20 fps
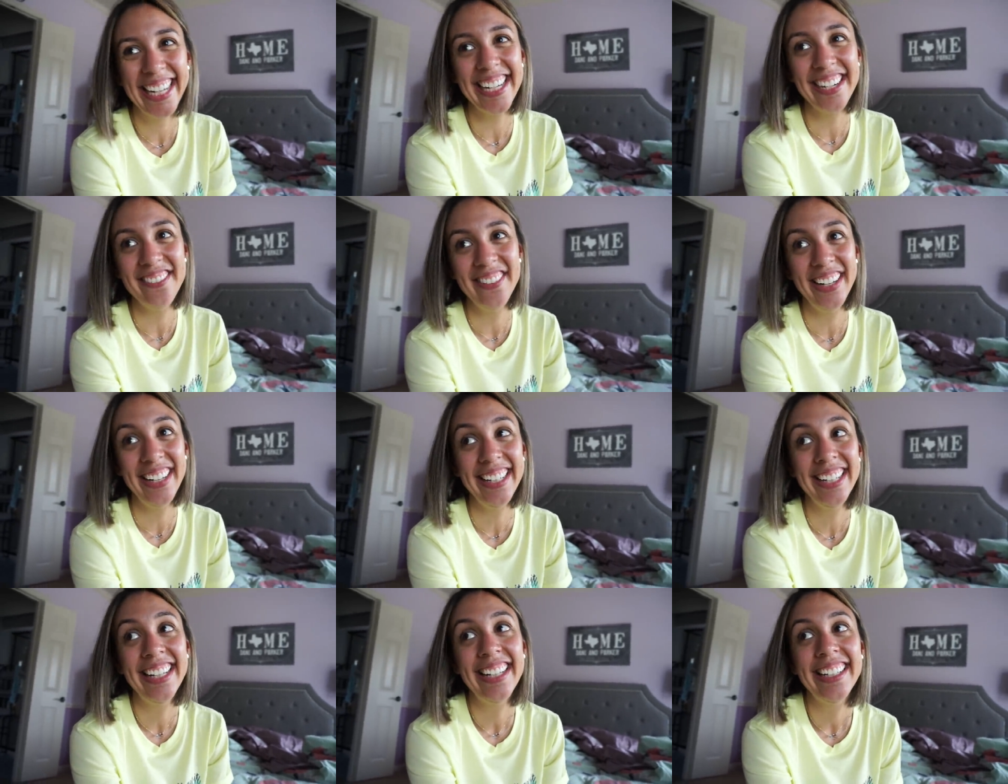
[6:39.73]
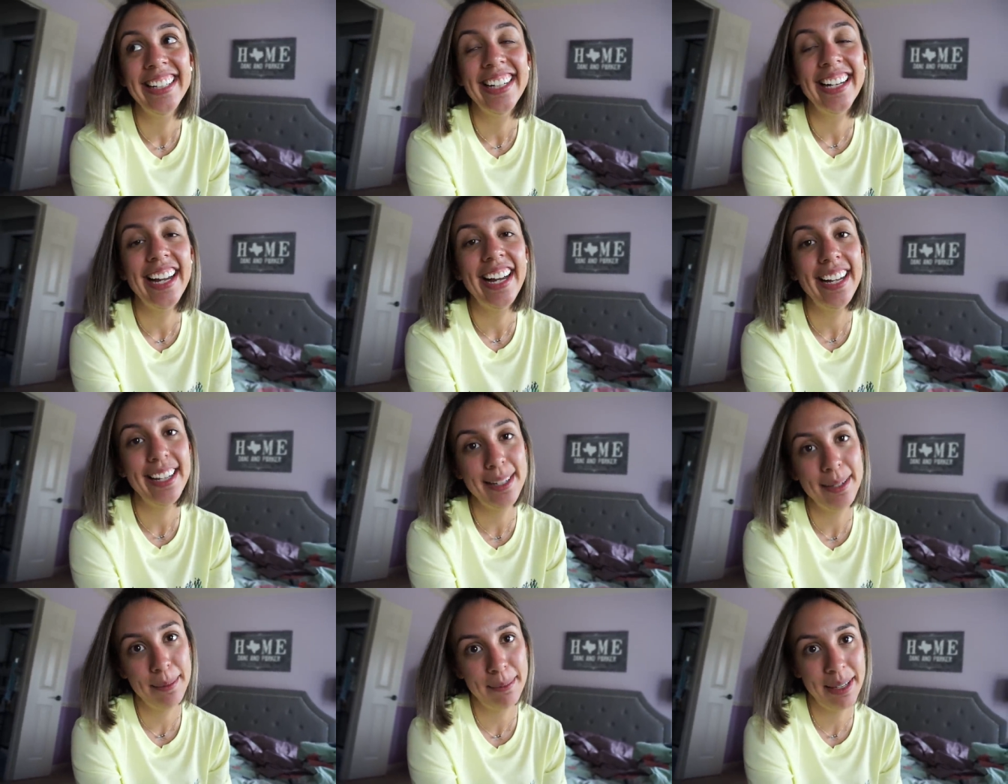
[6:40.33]
anyway,
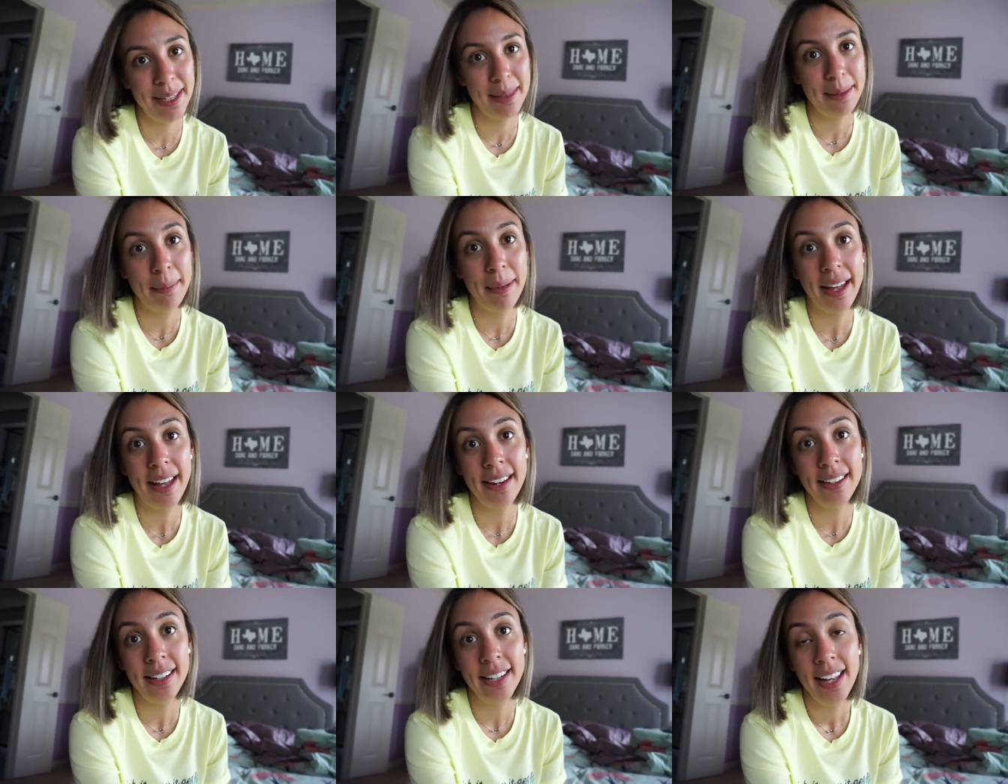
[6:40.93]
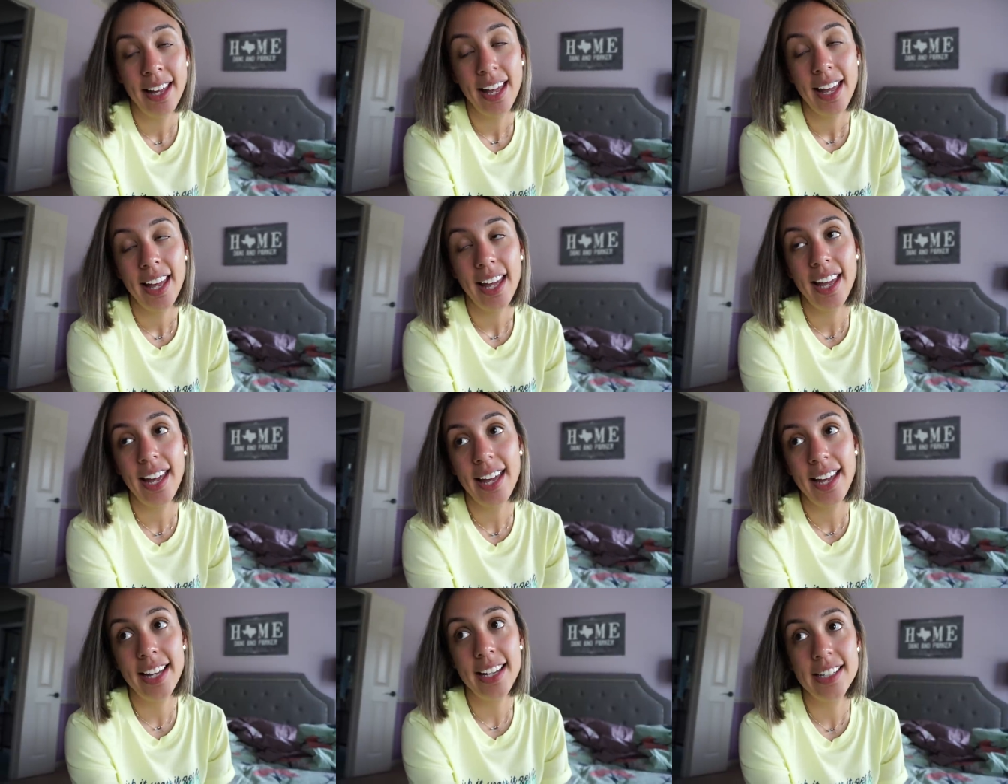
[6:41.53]
I need to make the bed
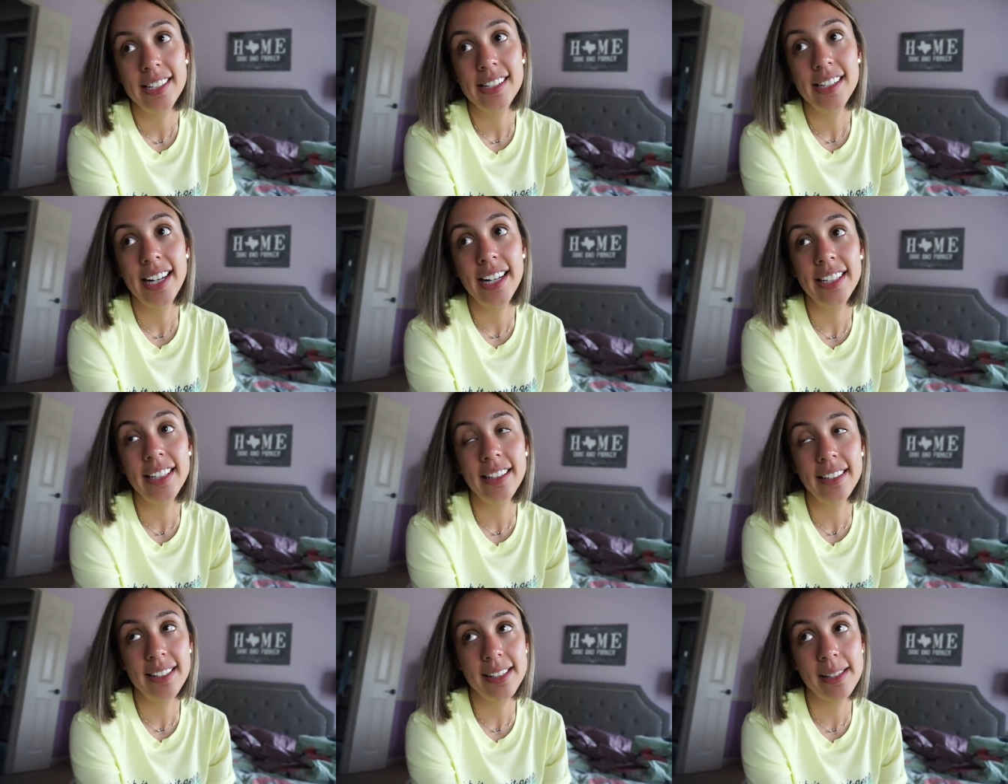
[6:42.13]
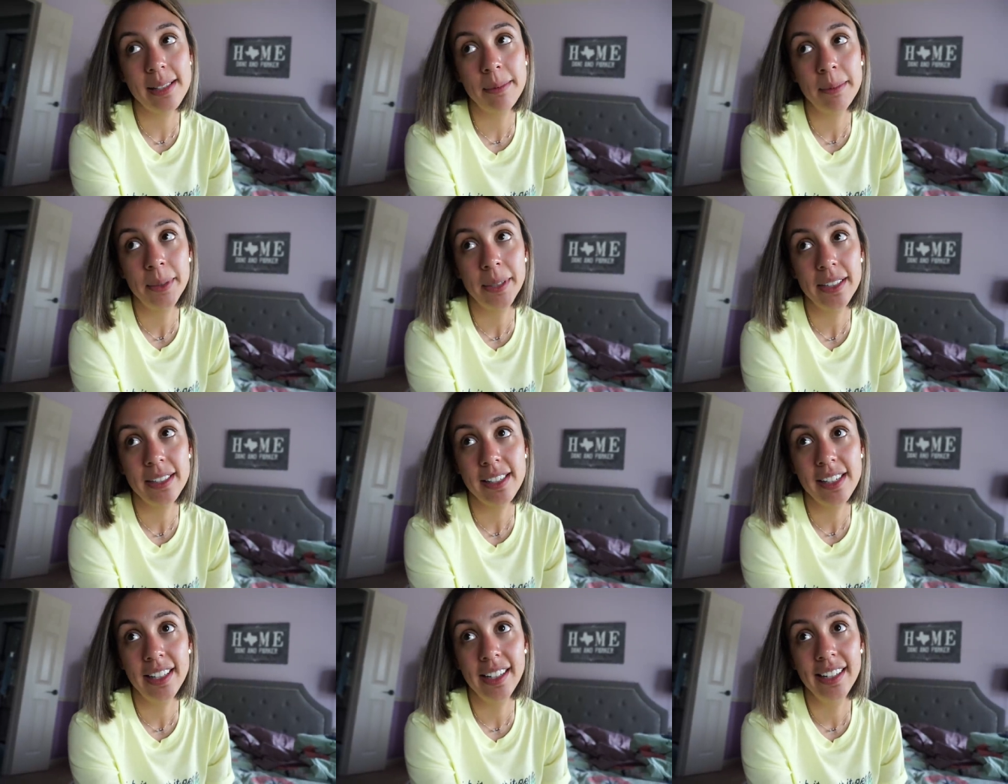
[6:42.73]
and I need to get some
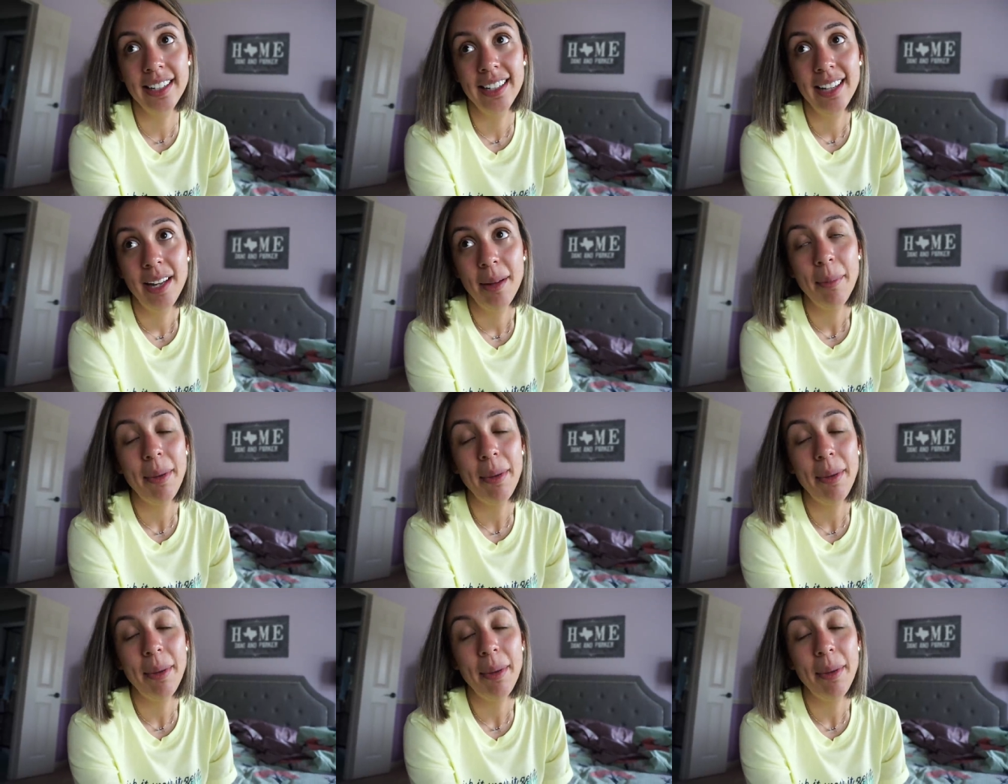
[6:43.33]
work done.